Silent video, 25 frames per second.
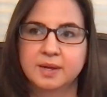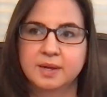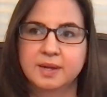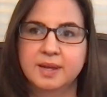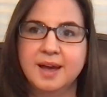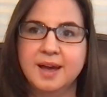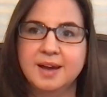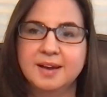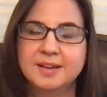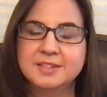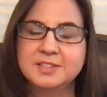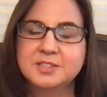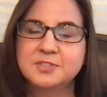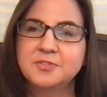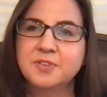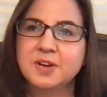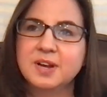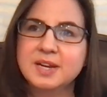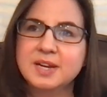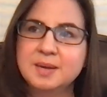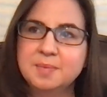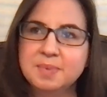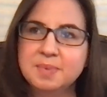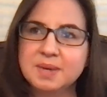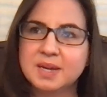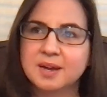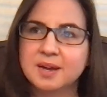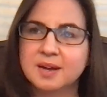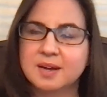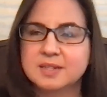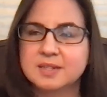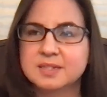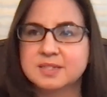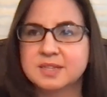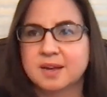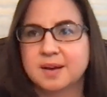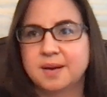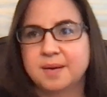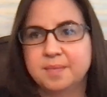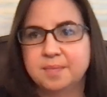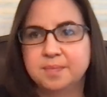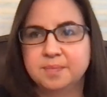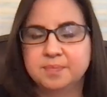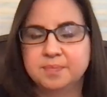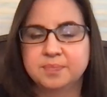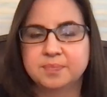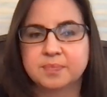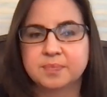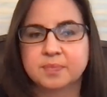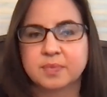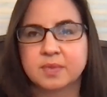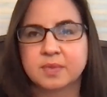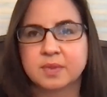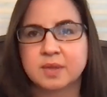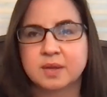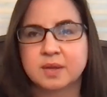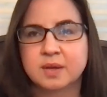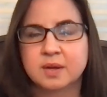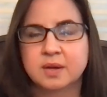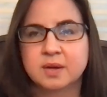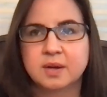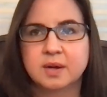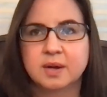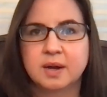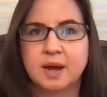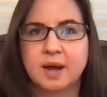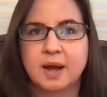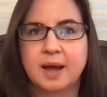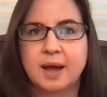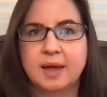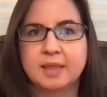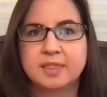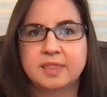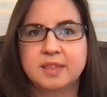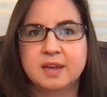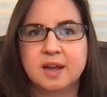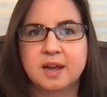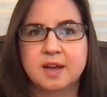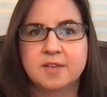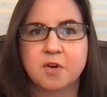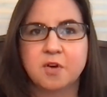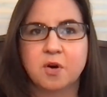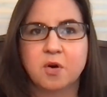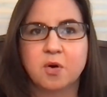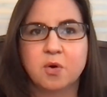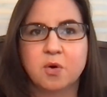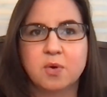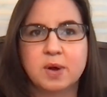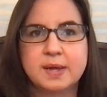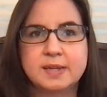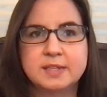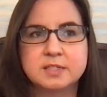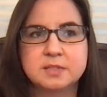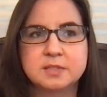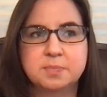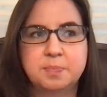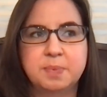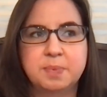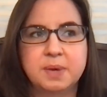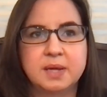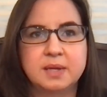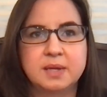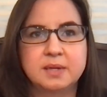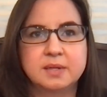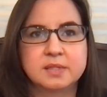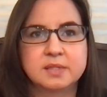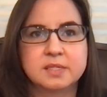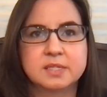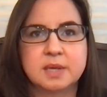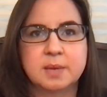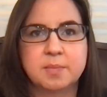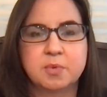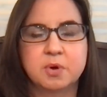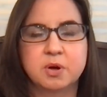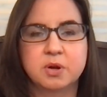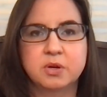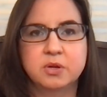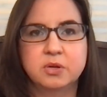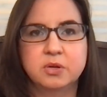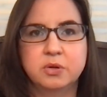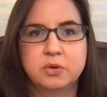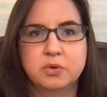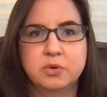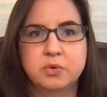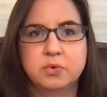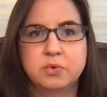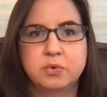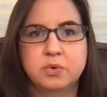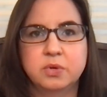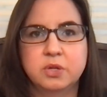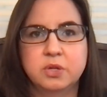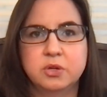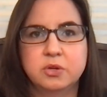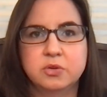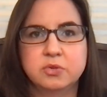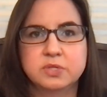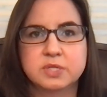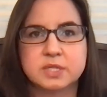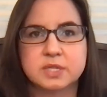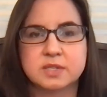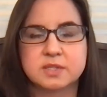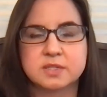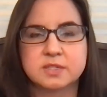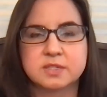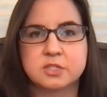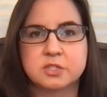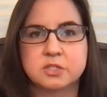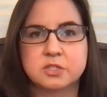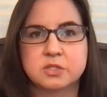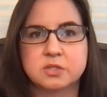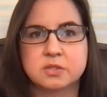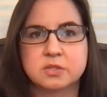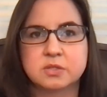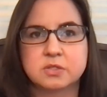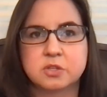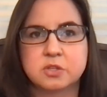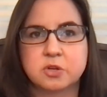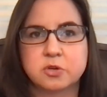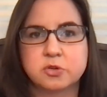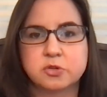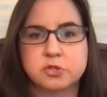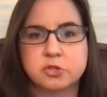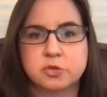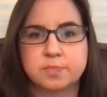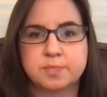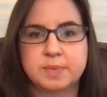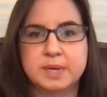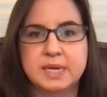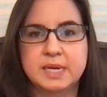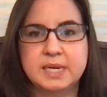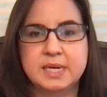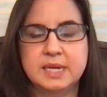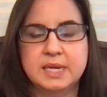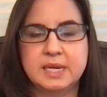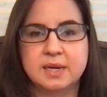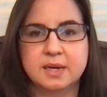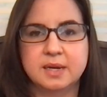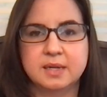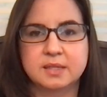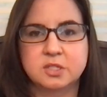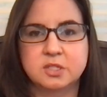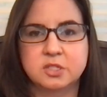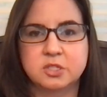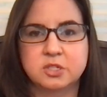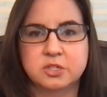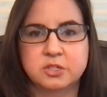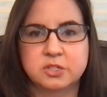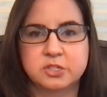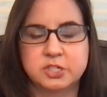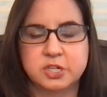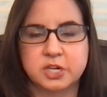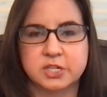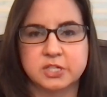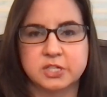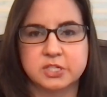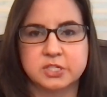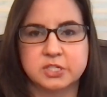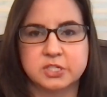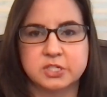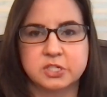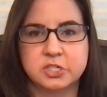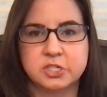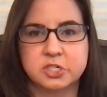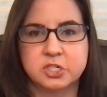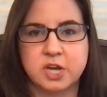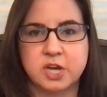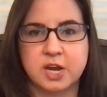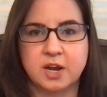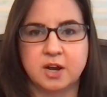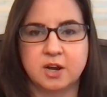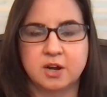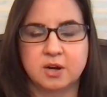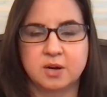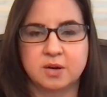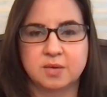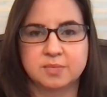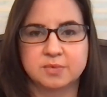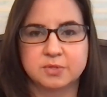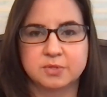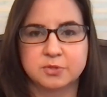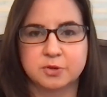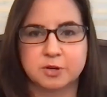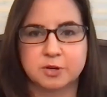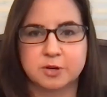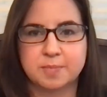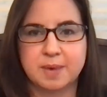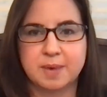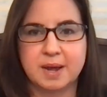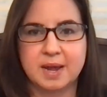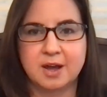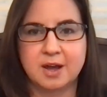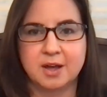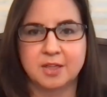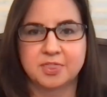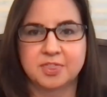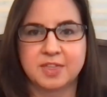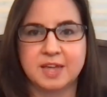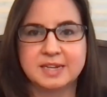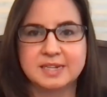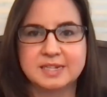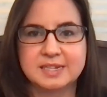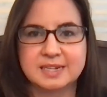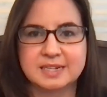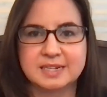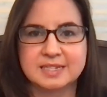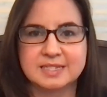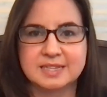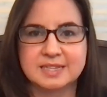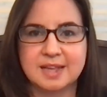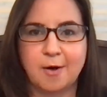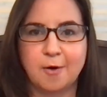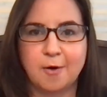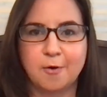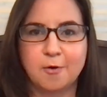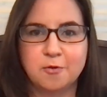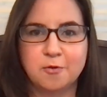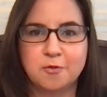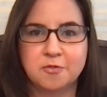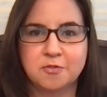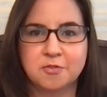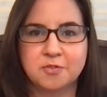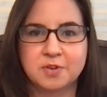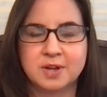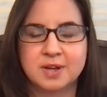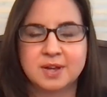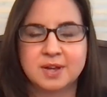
Yeah, it's funny because I think I've always been someone who uses social media to just share sort of my authentic self.